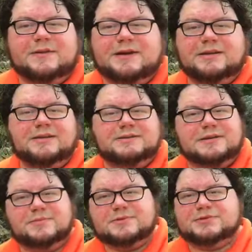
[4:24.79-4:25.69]
Any little
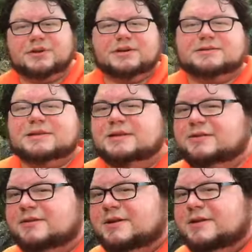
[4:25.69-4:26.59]
tips, tricks that you